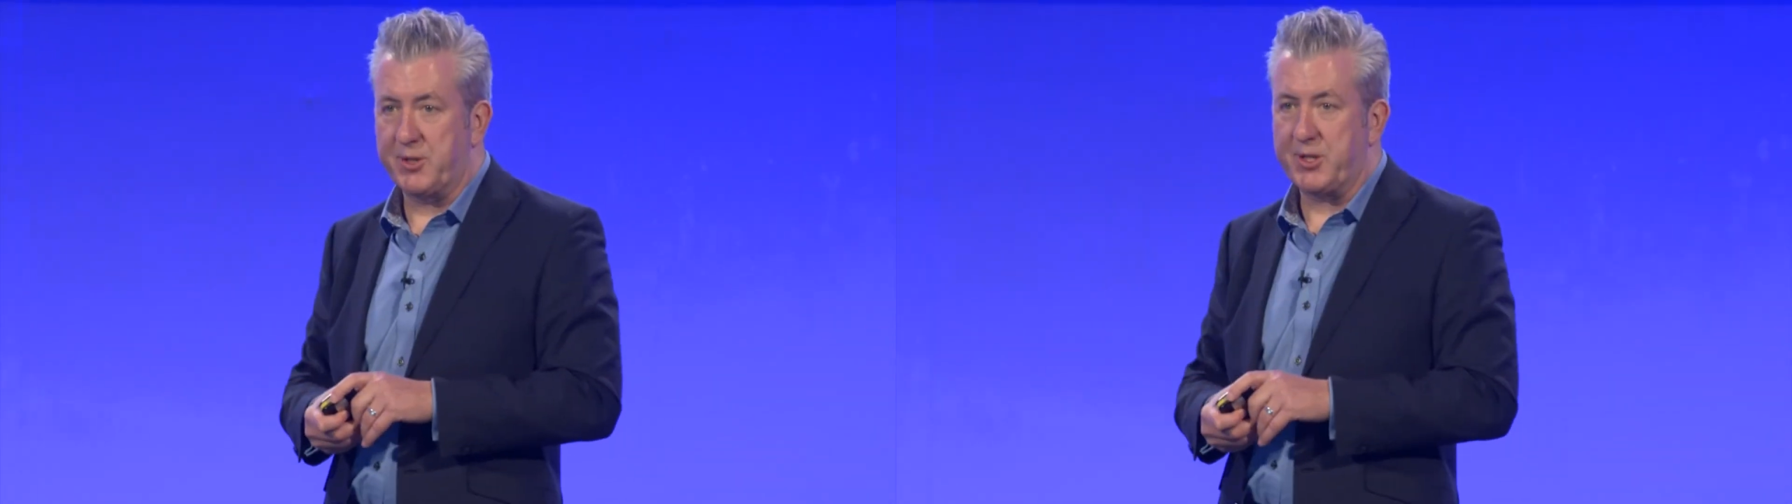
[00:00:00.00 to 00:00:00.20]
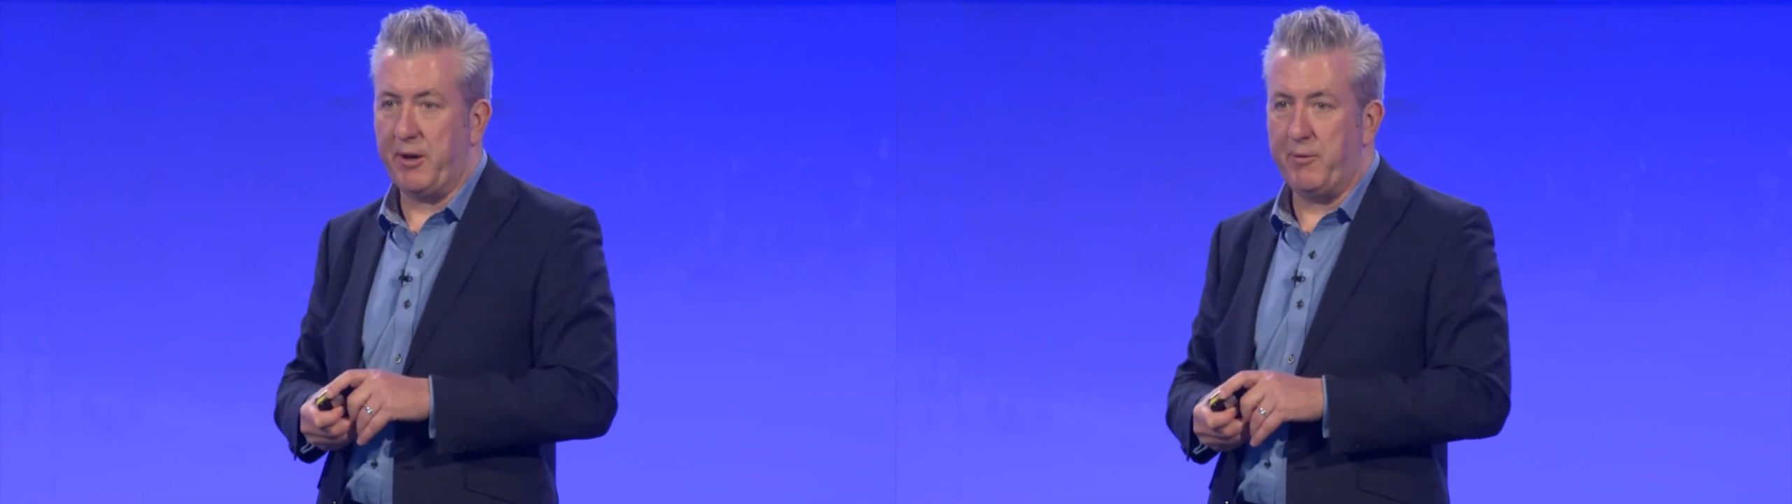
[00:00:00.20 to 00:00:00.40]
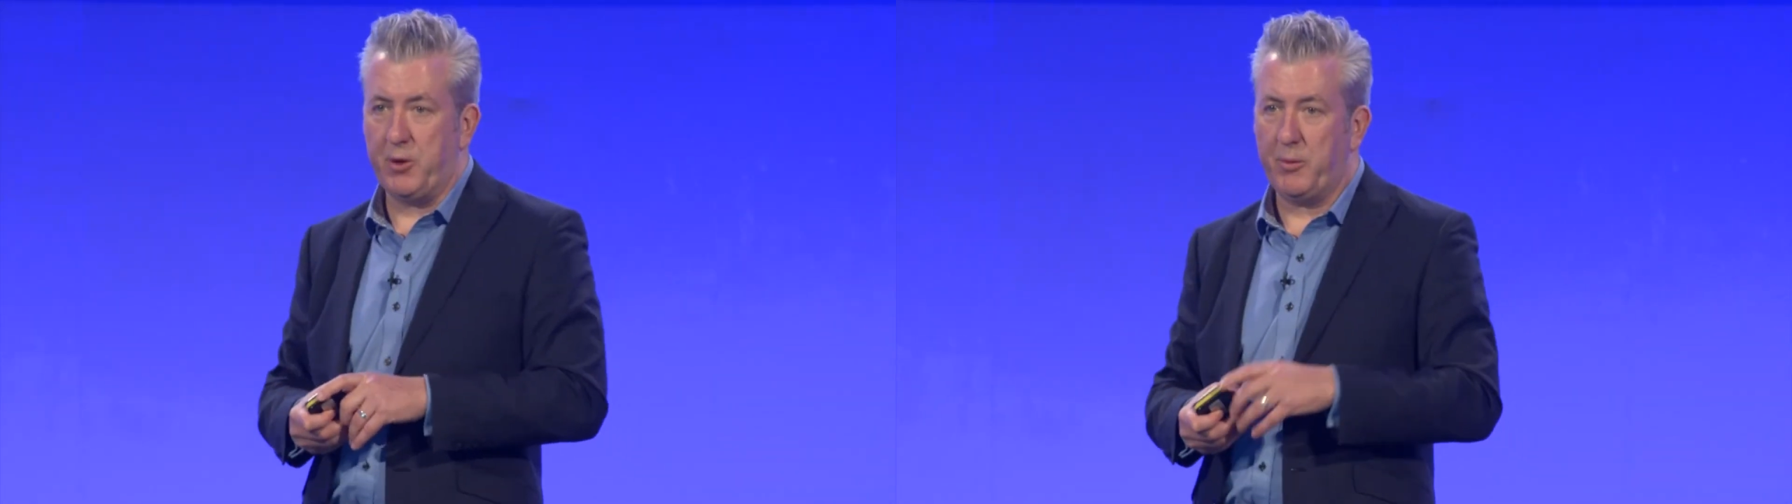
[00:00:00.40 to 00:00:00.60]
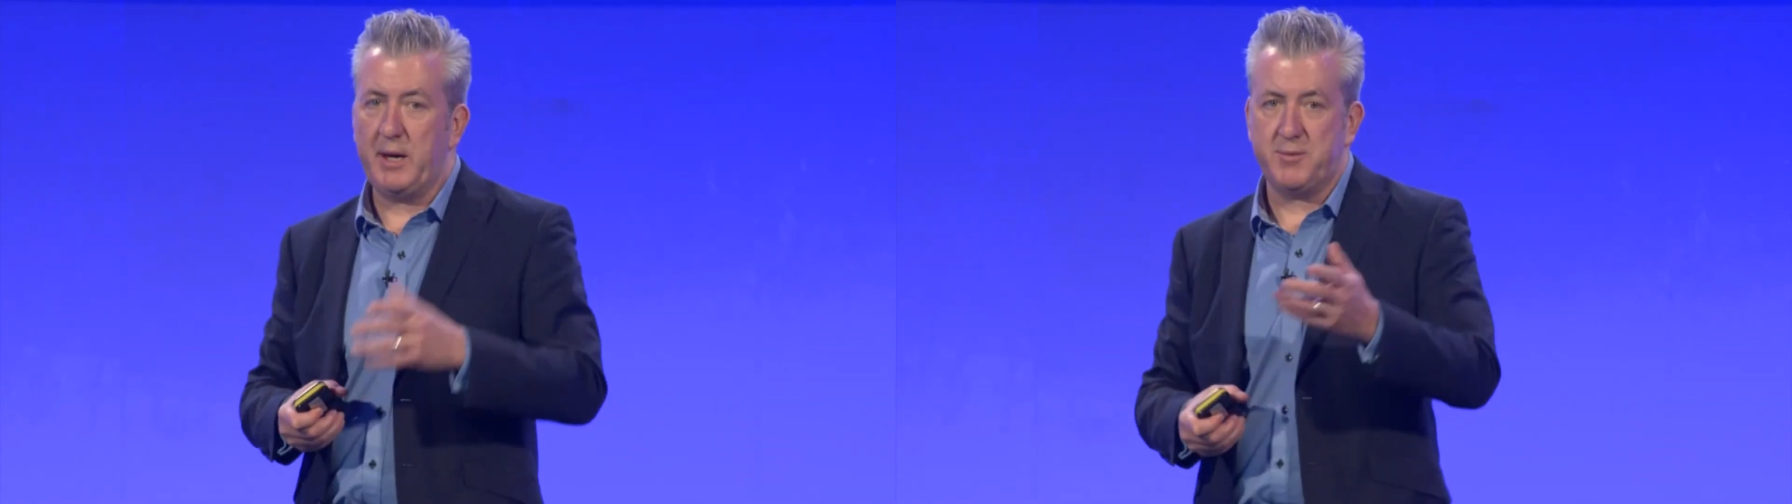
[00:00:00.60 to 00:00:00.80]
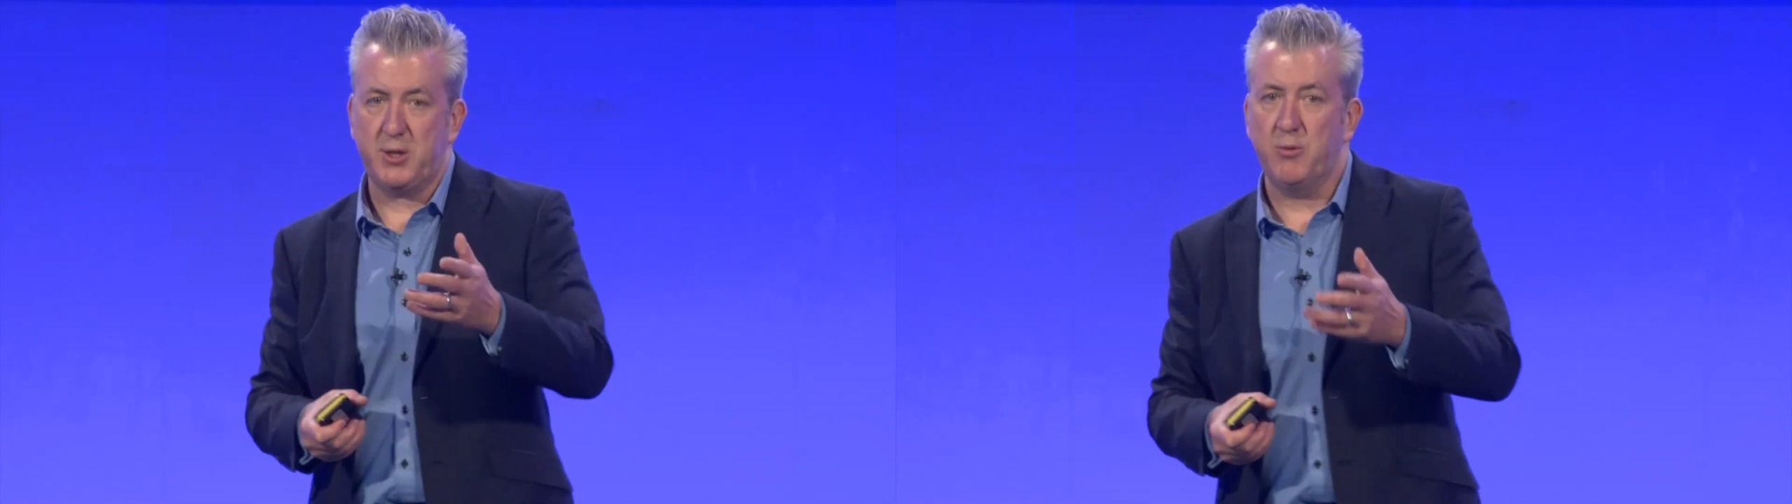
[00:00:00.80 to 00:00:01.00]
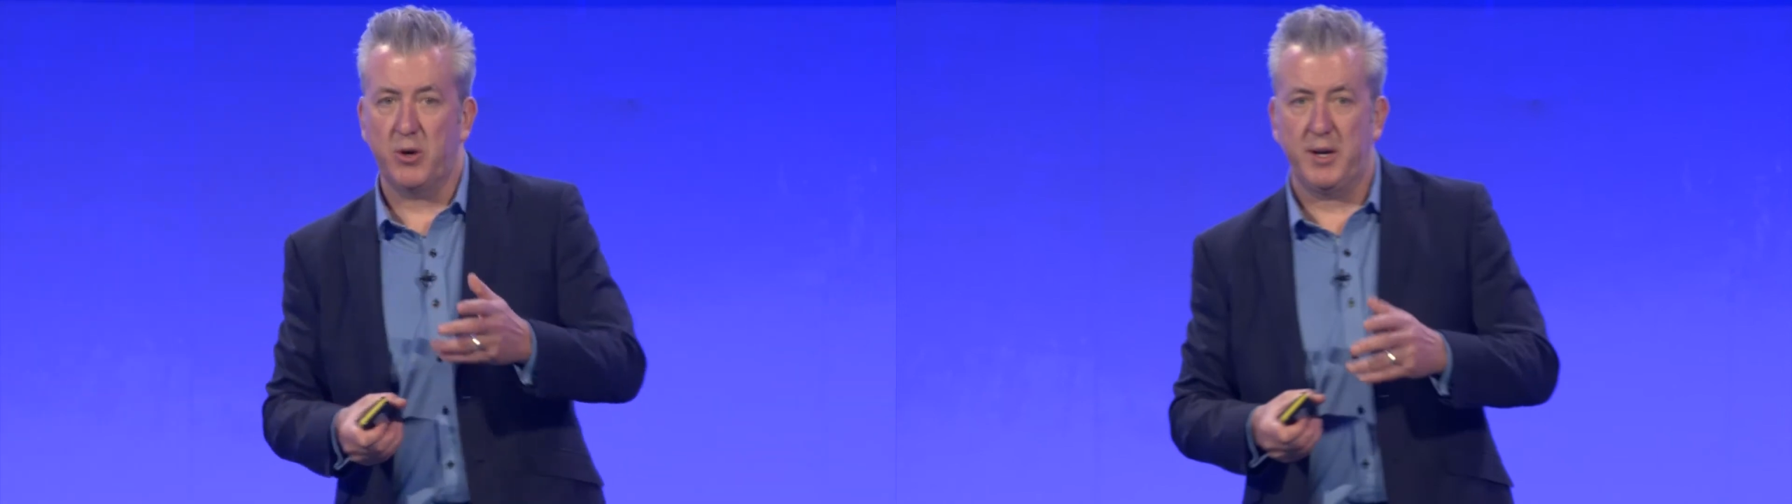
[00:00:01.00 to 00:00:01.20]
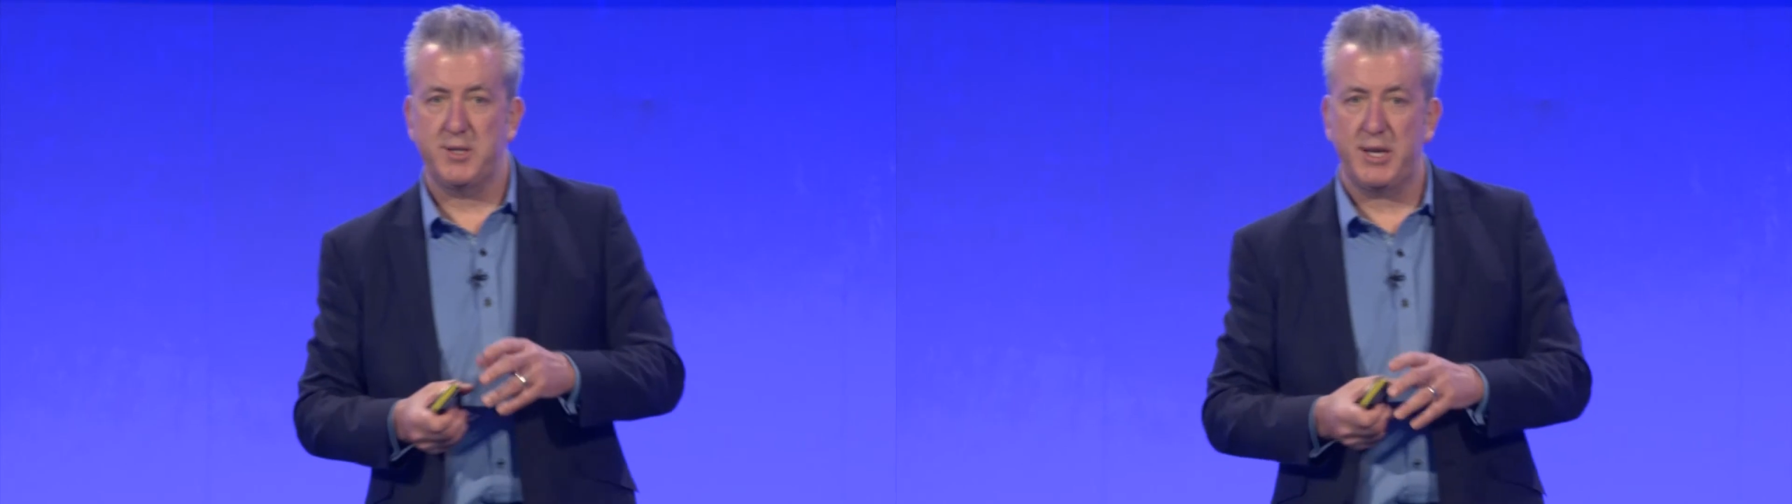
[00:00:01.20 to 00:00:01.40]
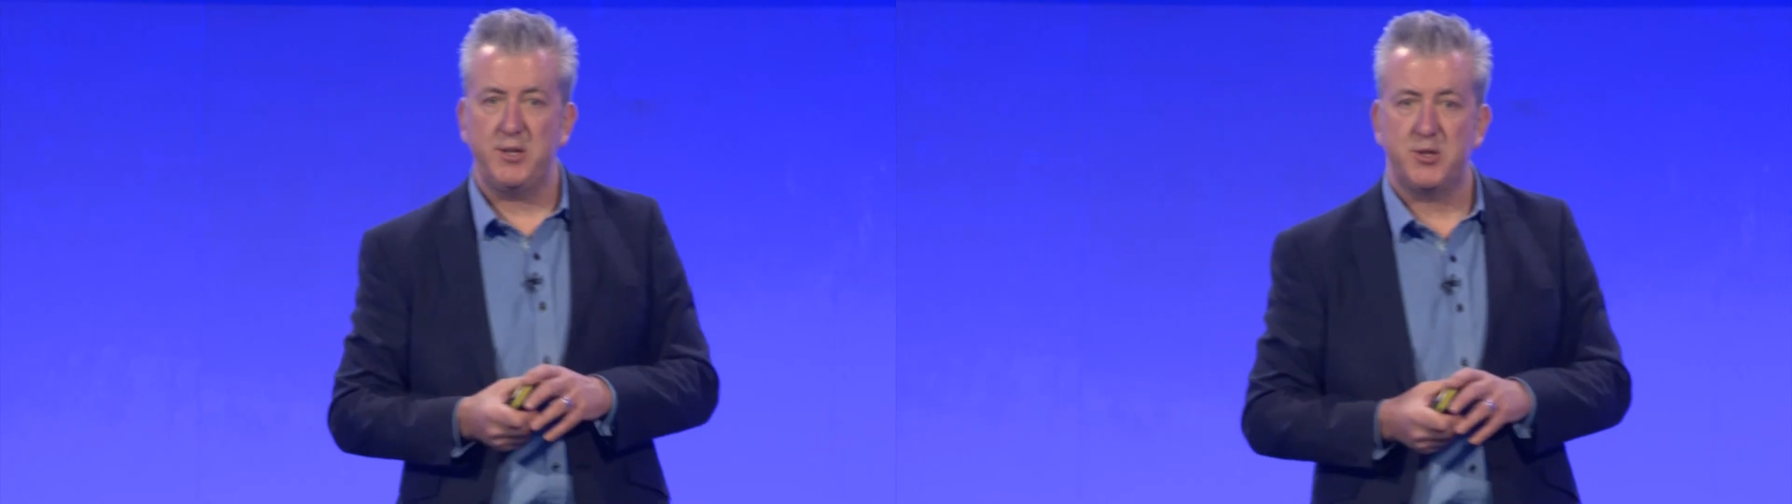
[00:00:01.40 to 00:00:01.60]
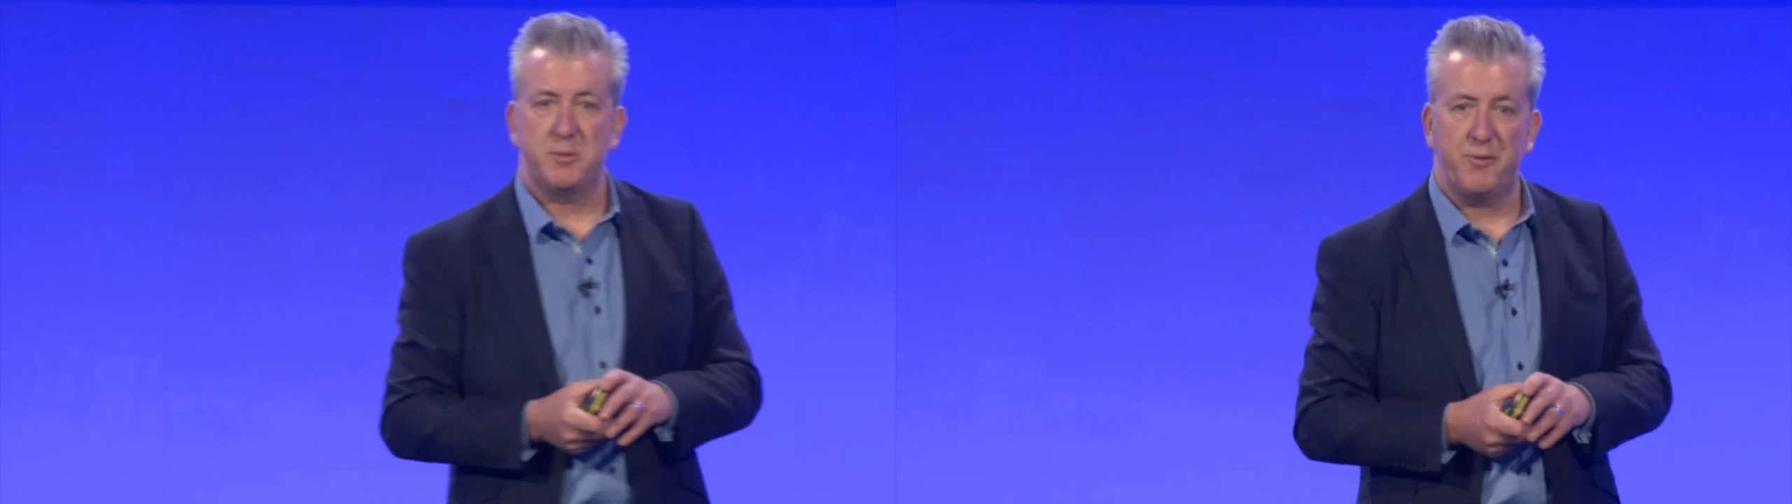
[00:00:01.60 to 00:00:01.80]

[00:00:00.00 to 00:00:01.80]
So the Wave 2 organisations,